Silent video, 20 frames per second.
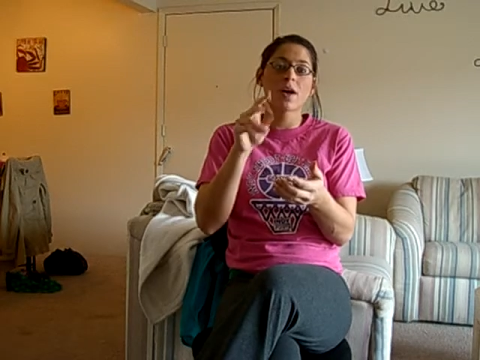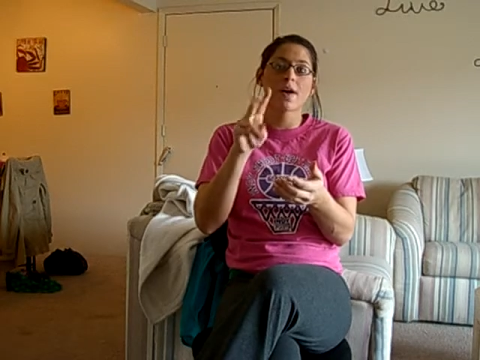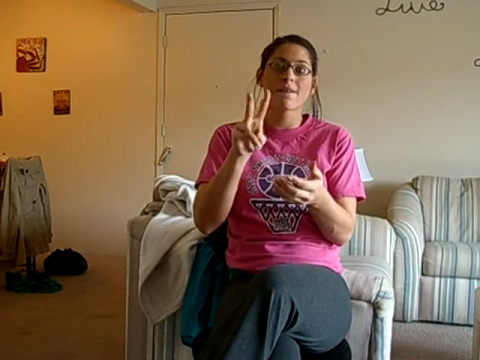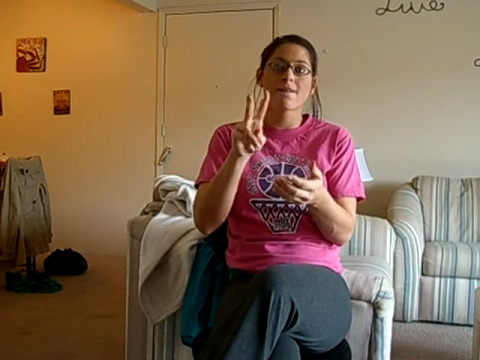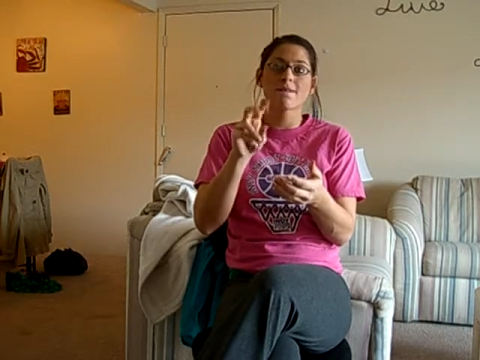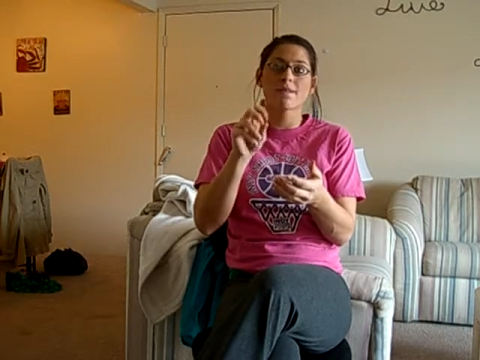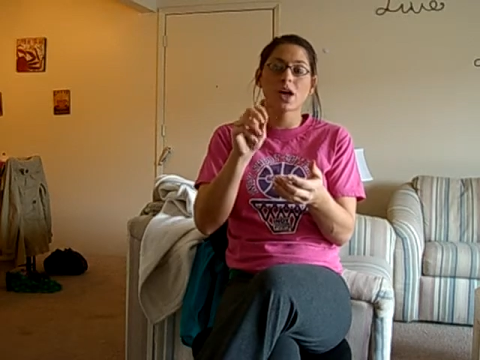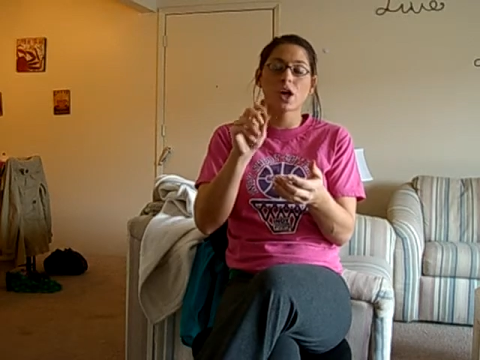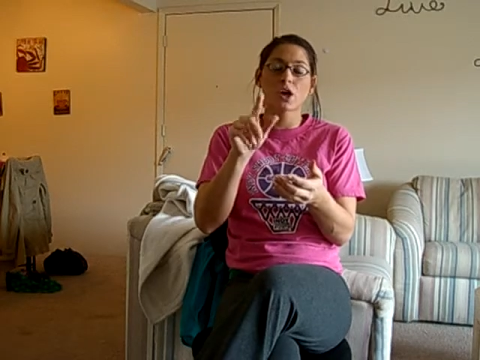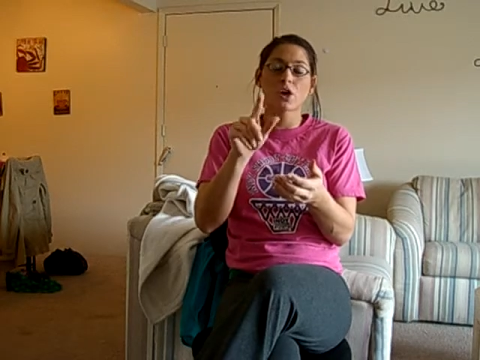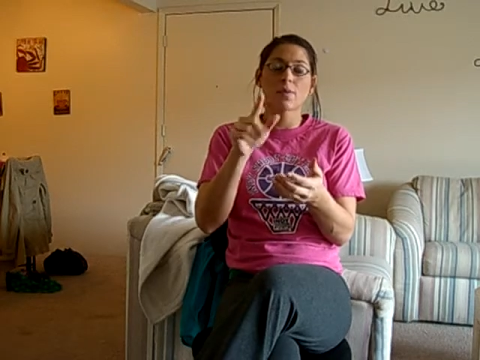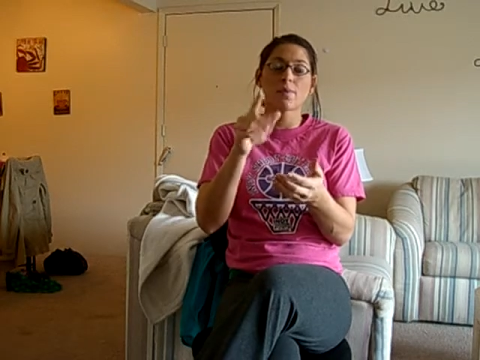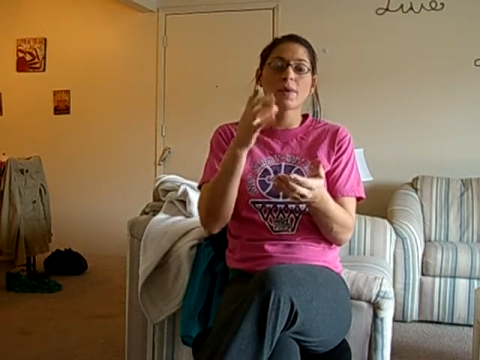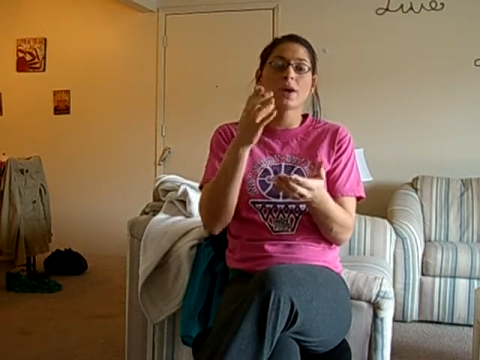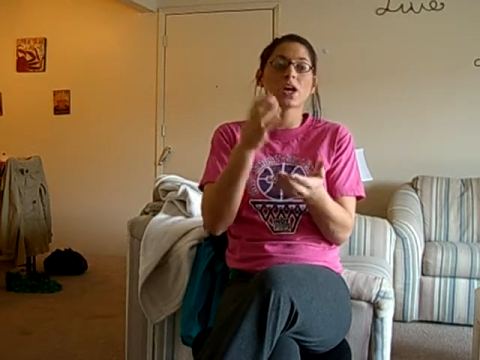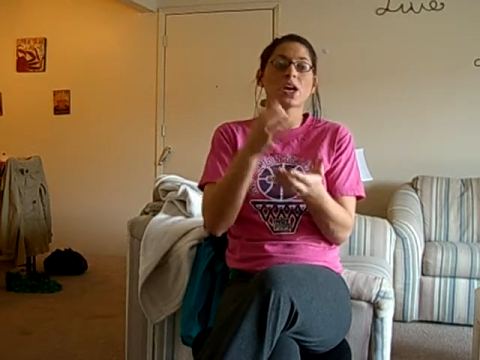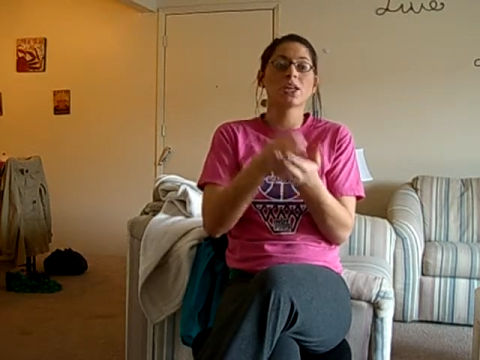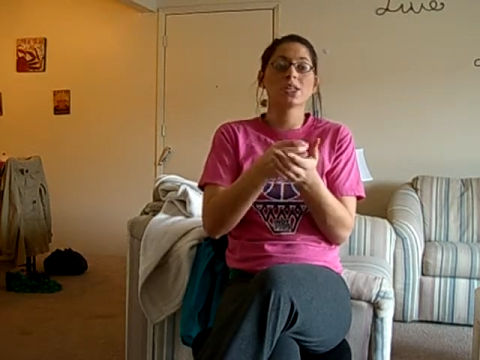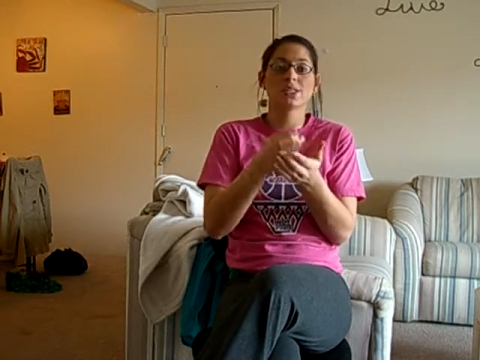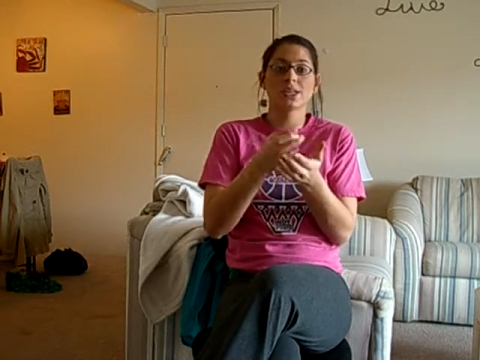If
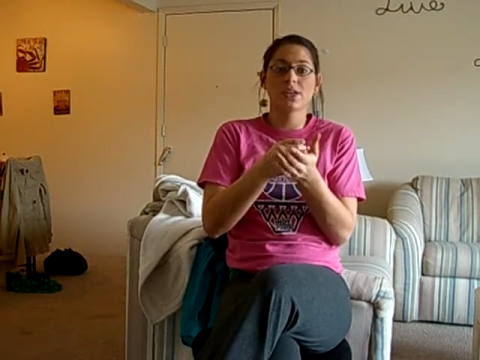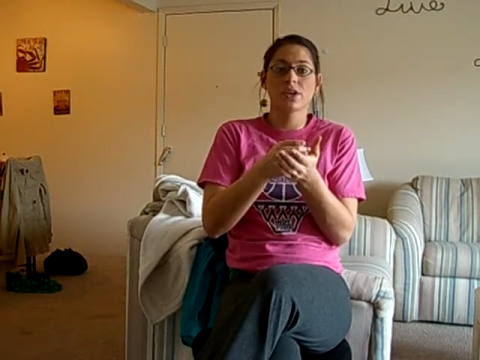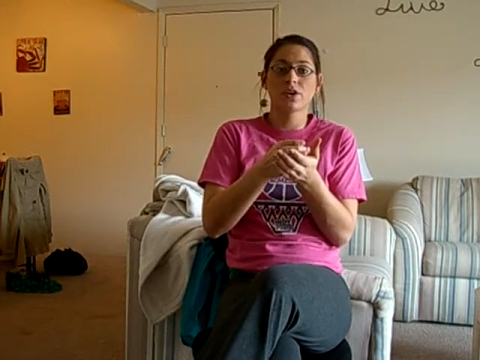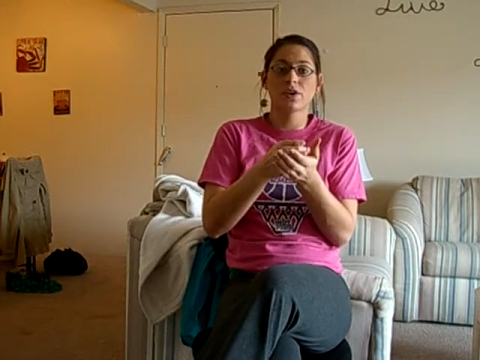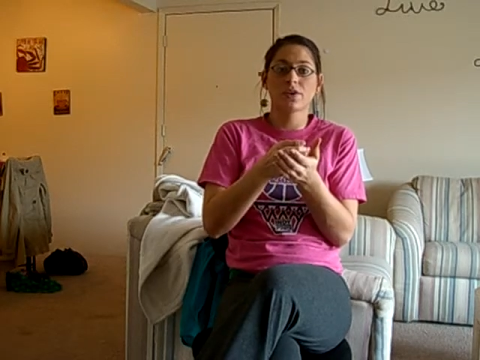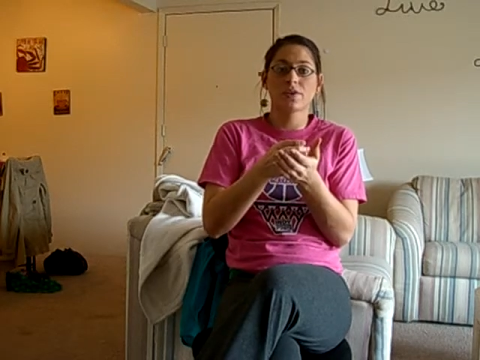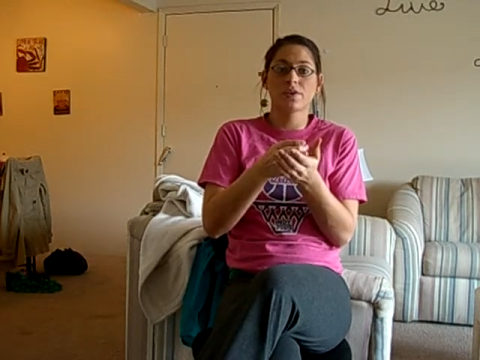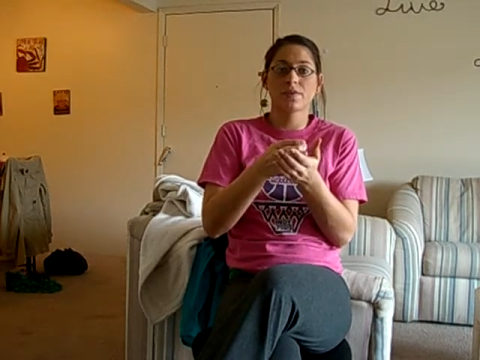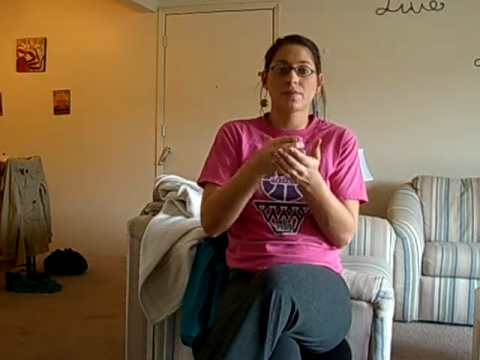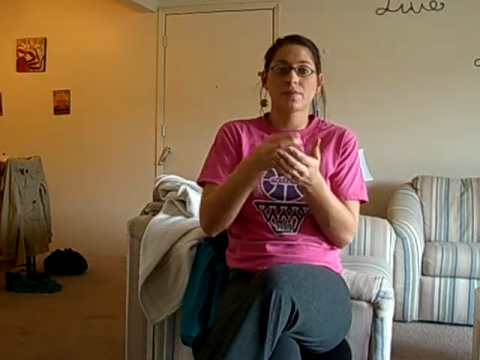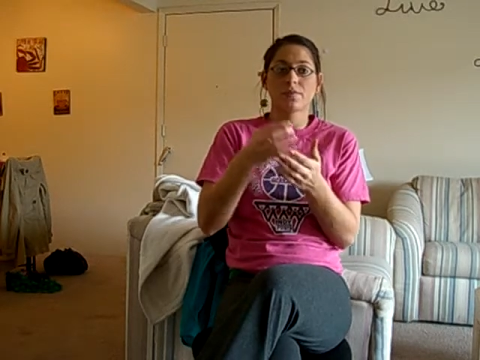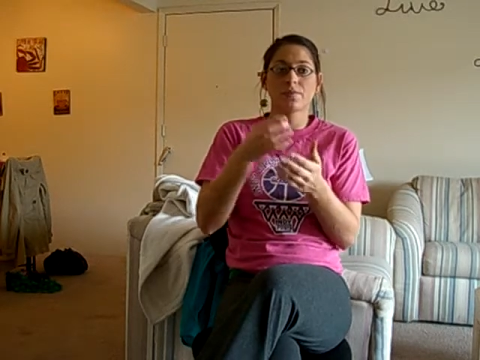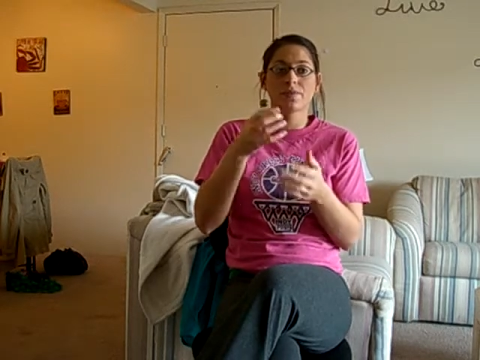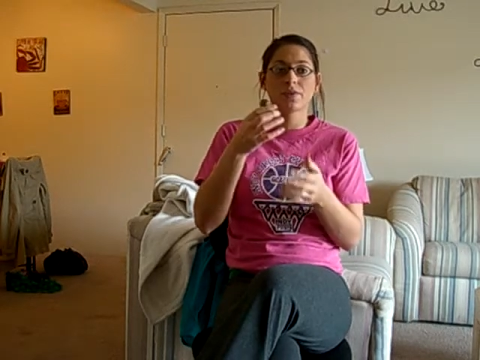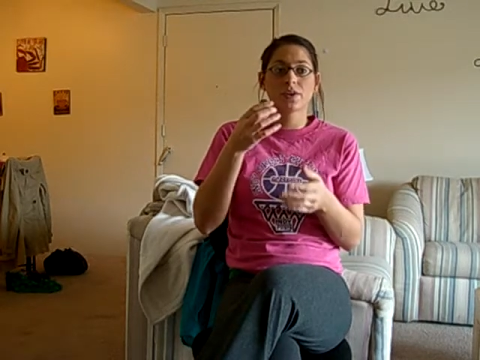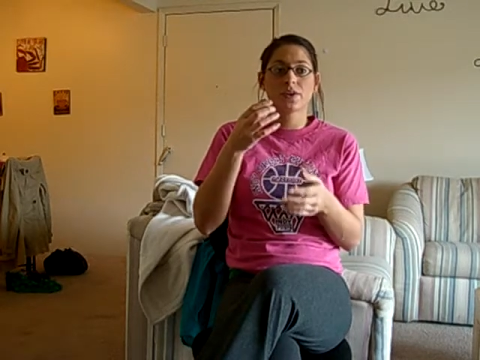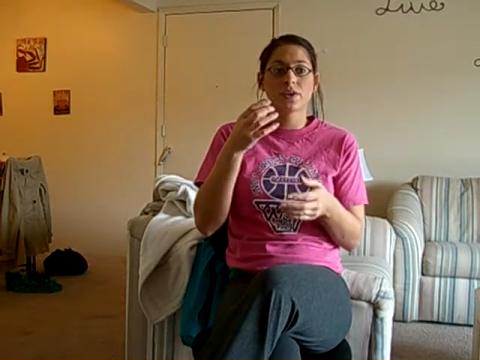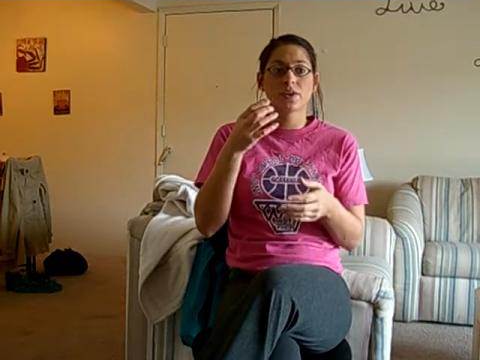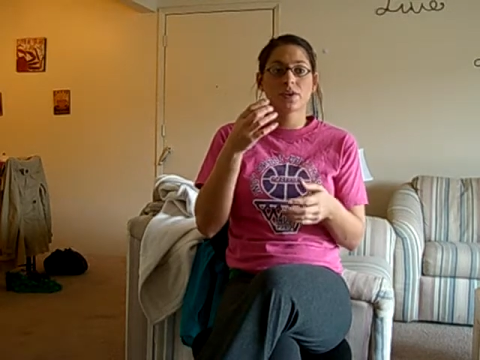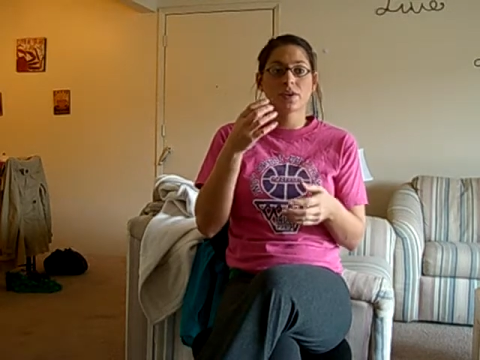particles of a
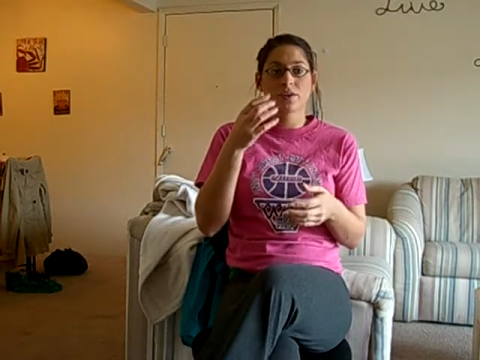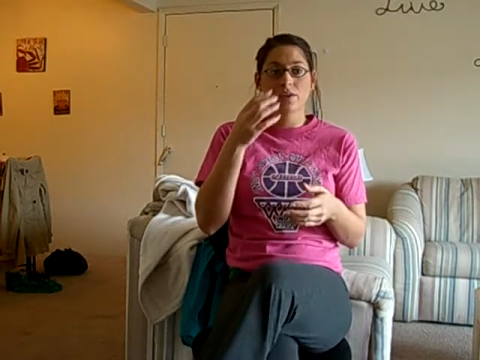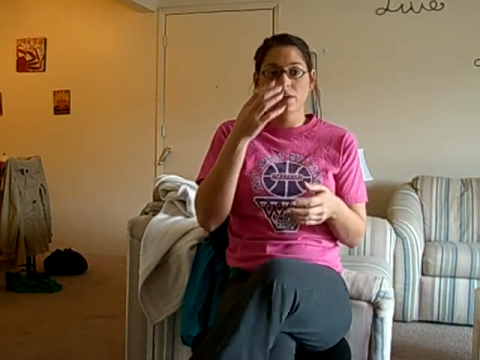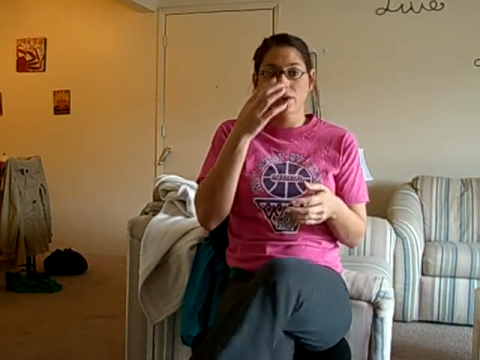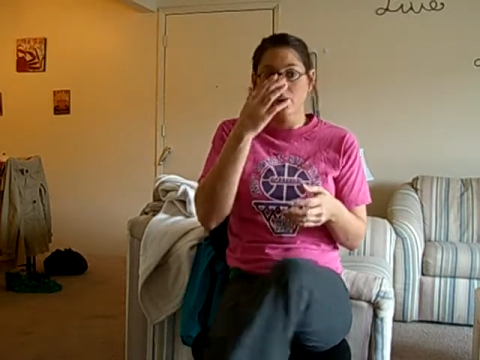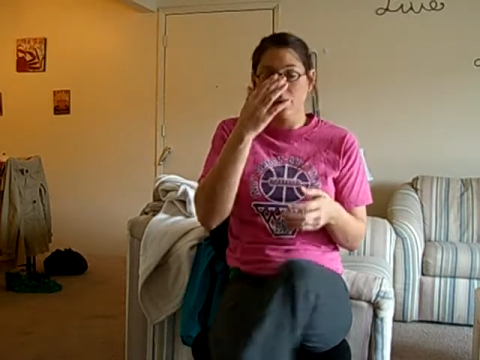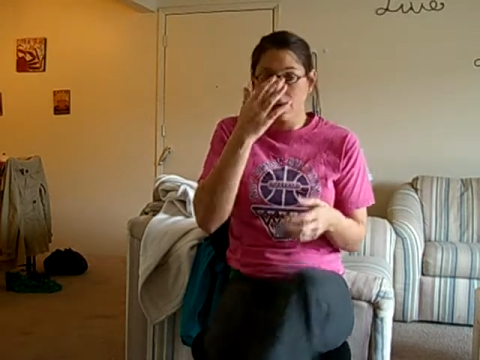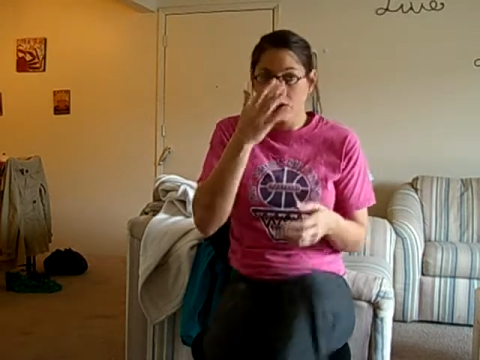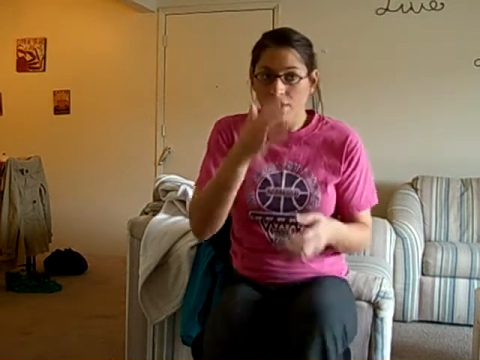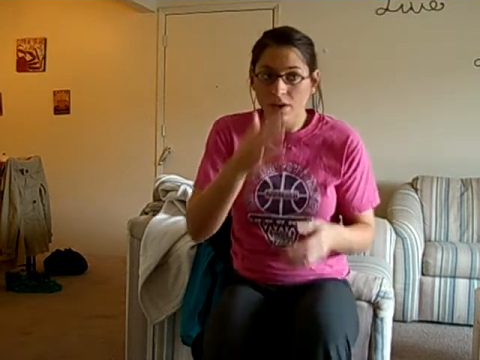liquid are like